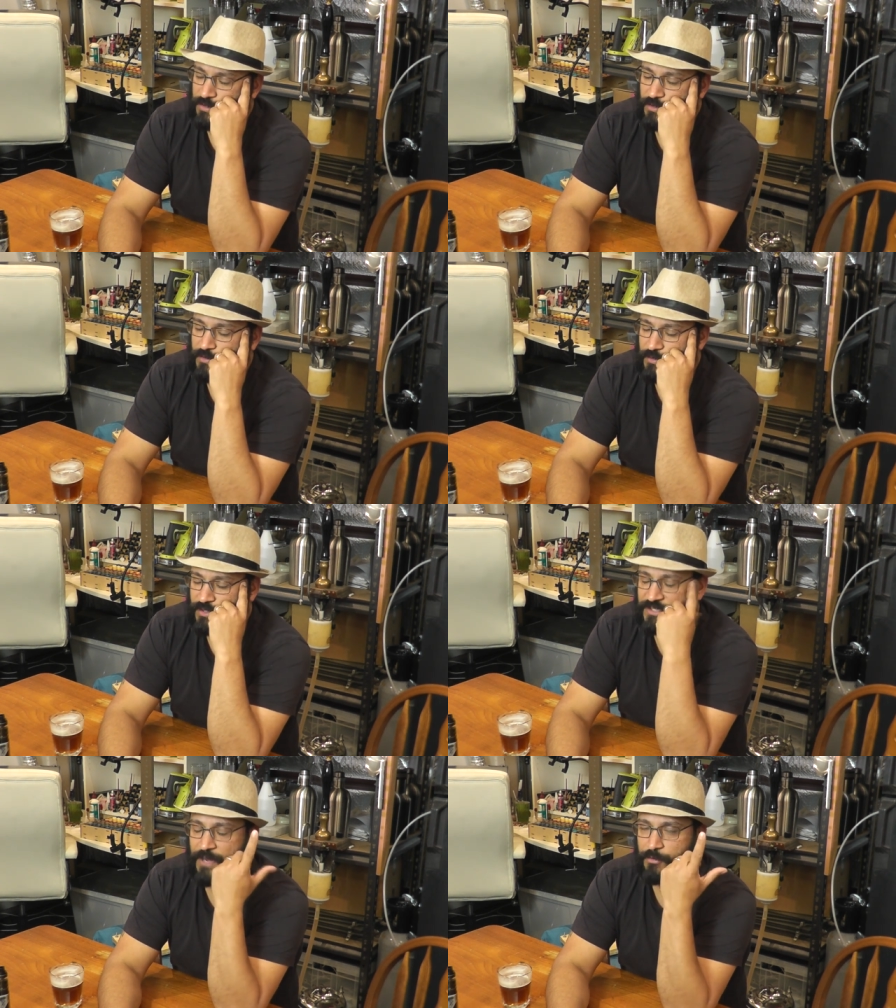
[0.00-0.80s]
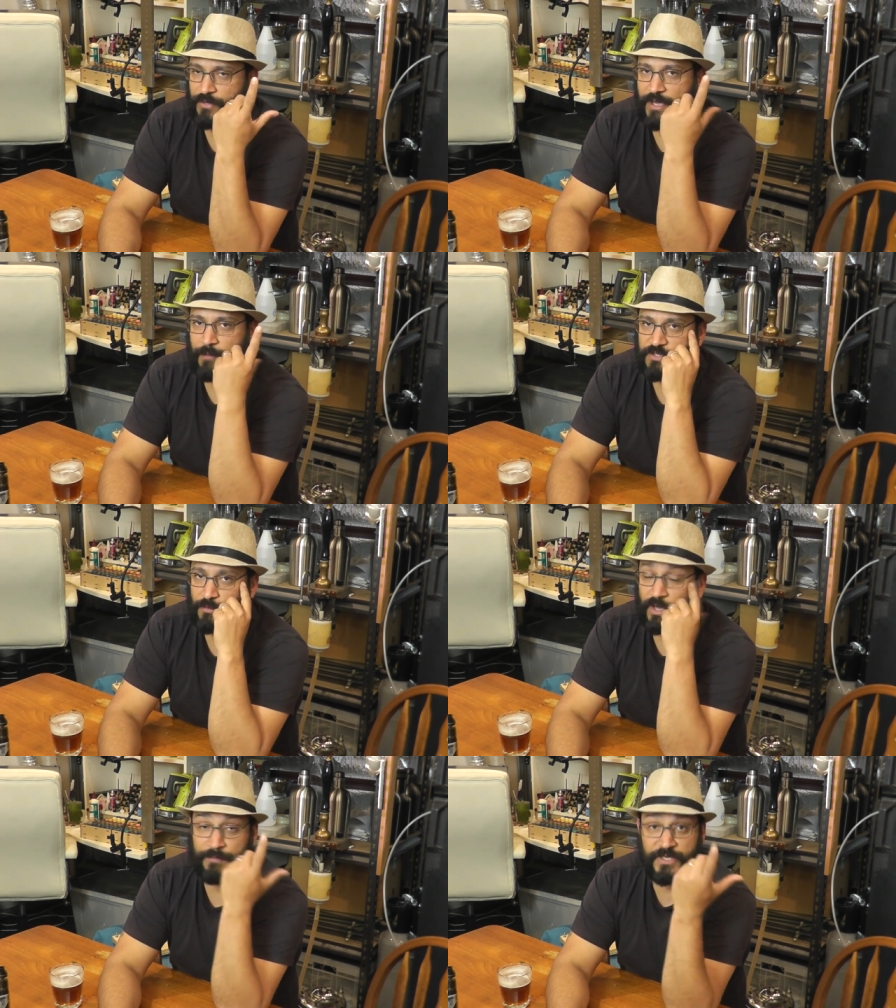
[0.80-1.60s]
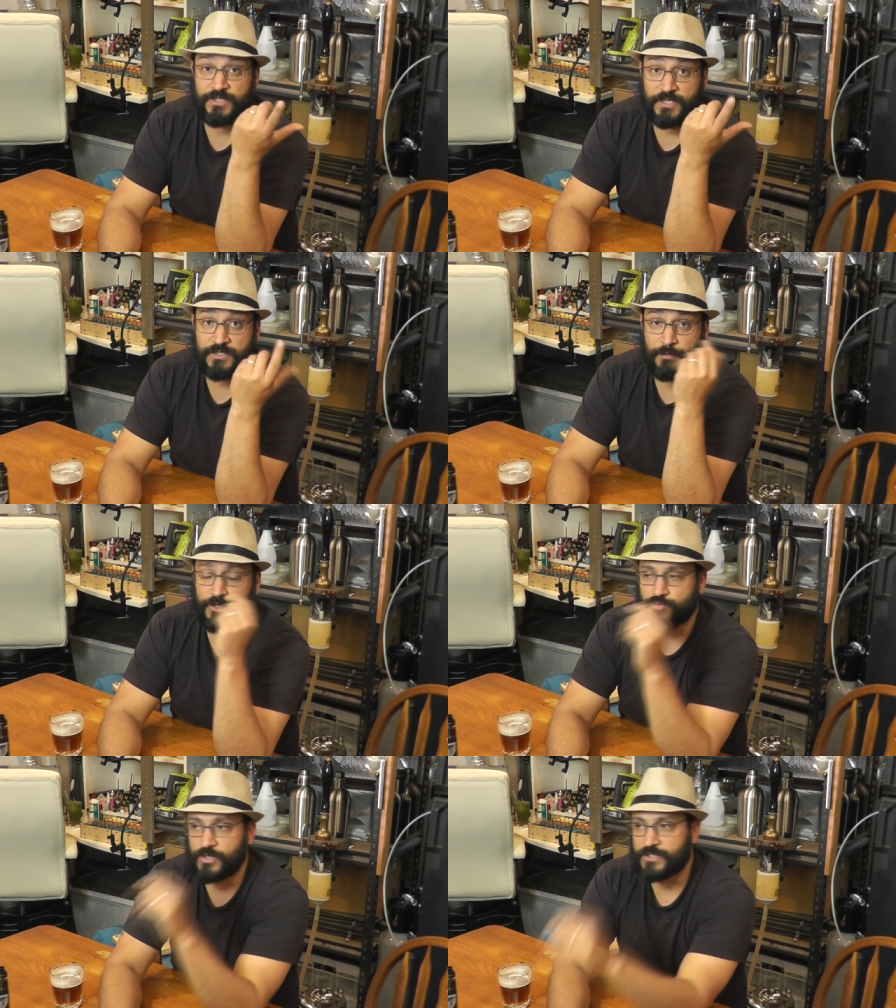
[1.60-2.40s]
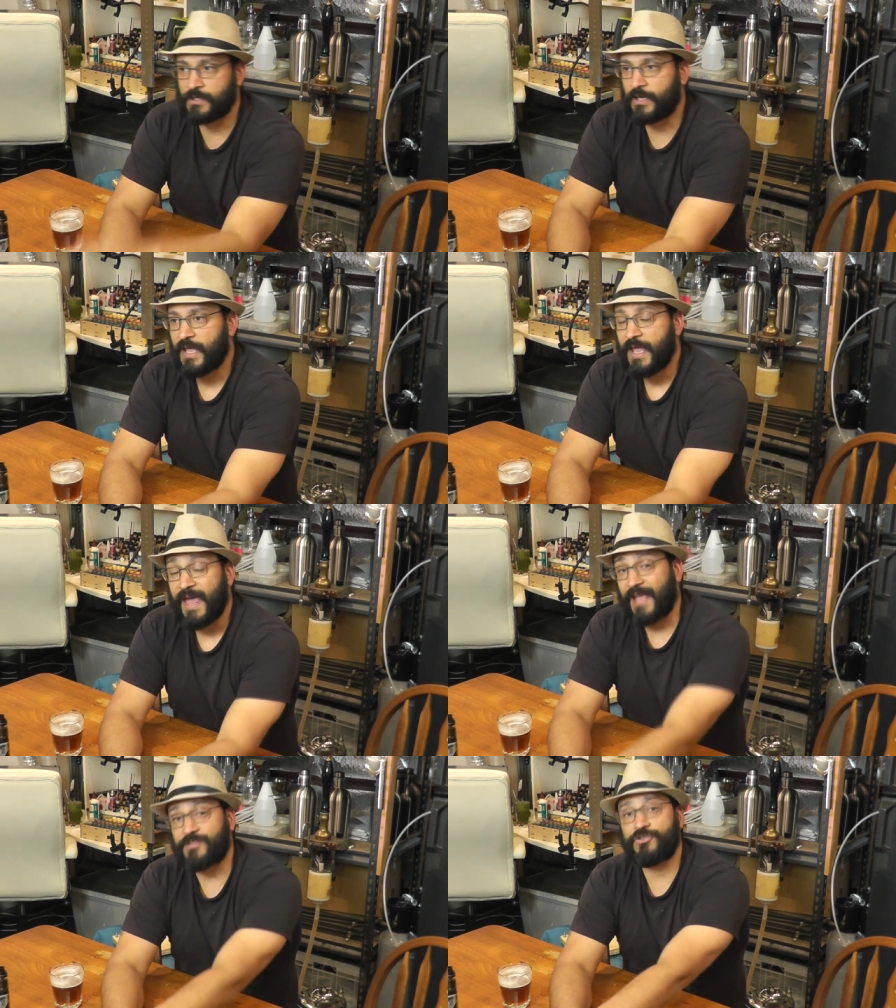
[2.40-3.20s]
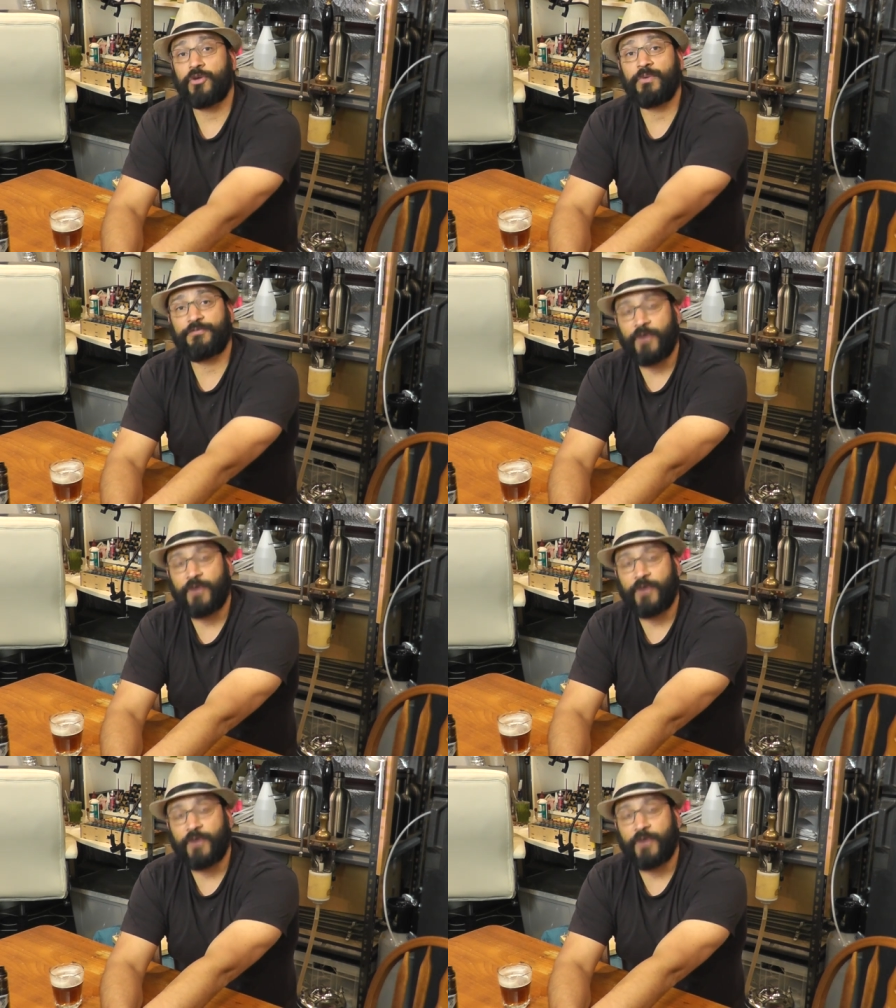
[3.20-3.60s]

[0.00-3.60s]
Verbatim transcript: the, the example that comes to mind because it's the most recent, has to do with